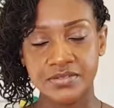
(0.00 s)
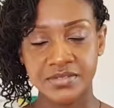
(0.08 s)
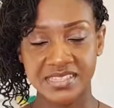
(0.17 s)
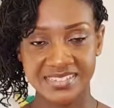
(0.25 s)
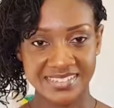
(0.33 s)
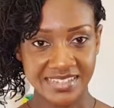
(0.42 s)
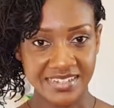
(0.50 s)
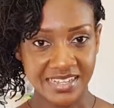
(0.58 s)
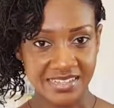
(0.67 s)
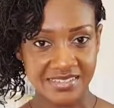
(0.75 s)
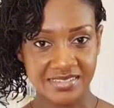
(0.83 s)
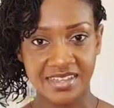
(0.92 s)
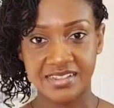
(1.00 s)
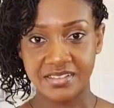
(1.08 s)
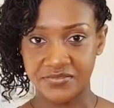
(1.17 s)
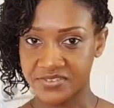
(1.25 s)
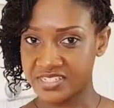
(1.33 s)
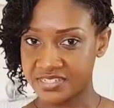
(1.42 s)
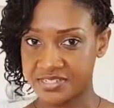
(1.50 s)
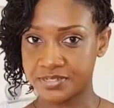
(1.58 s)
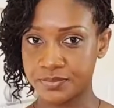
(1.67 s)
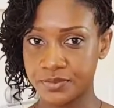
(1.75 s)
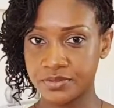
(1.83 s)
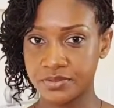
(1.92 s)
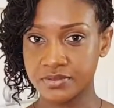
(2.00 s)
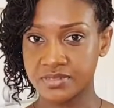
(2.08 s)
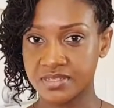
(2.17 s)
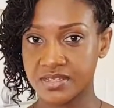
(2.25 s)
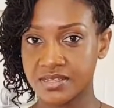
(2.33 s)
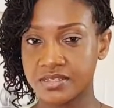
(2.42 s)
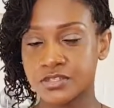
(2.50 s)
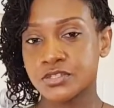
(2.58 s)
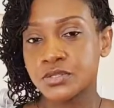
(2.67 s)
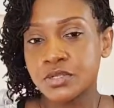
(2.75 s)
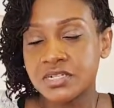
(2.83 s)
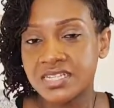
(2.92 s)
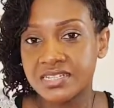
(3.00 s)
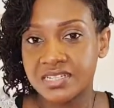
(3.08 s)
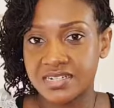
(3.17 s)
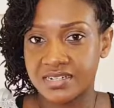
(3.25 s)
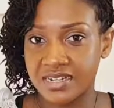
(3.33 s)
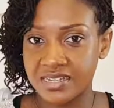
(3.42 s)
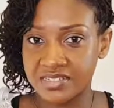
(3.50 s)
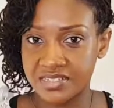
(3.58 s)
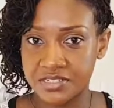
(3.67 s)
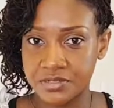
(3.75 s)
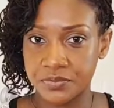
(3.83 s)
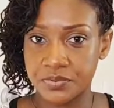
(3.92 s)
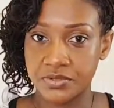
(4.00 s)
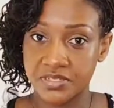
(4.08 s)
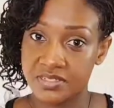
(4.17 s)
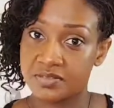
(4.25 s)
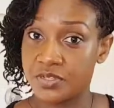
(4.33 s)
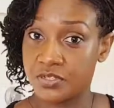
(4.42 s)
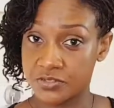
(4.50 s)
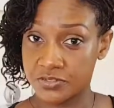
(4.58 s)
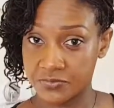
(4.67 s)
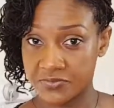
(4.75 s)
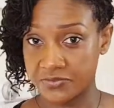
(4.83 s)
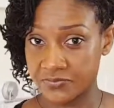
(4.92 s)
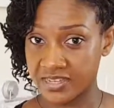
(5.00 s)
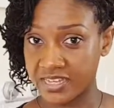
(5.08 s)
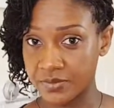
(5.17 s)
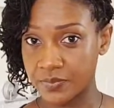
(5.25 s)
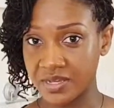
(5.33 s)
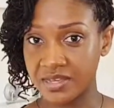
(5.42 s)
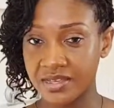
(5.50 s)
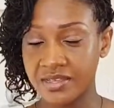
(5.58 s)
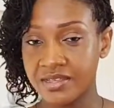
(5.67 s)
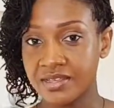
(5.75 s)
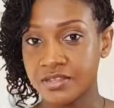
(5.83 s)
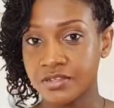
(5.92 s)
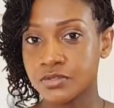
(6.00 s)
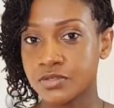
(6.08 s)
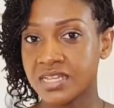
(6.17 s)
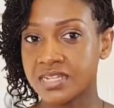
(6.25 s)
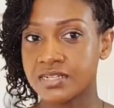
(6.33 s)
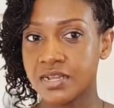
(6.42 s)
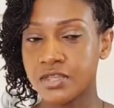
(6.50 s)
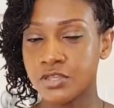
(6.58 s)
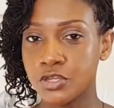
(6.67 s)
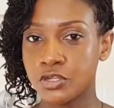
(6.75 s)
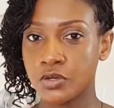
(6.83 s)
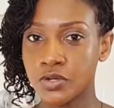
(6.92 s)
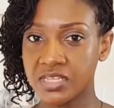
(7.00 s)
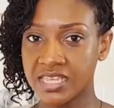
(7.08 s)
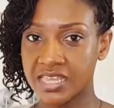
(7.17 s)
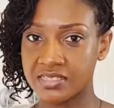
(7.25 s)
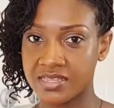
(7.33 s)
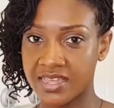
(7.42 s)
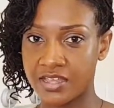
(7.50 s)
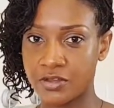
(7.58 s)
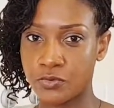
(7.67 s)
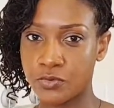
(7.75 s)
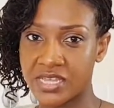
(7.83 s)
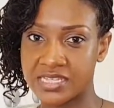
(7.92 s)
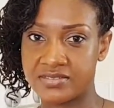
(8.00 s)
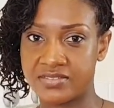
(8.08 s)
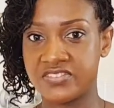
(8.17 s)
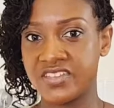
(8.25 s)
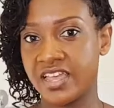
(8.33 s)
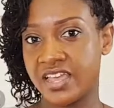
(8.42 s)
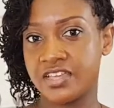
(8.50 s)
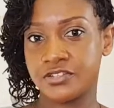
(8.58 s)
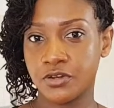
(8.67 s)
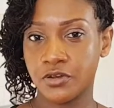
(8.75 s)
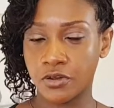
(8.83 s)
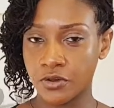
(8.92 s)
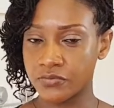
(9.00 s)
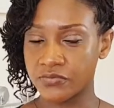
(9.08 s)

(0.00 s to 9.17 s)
the salads and the vegetables slow down the digestion process because of the fiber, so that you don't get a quick surge of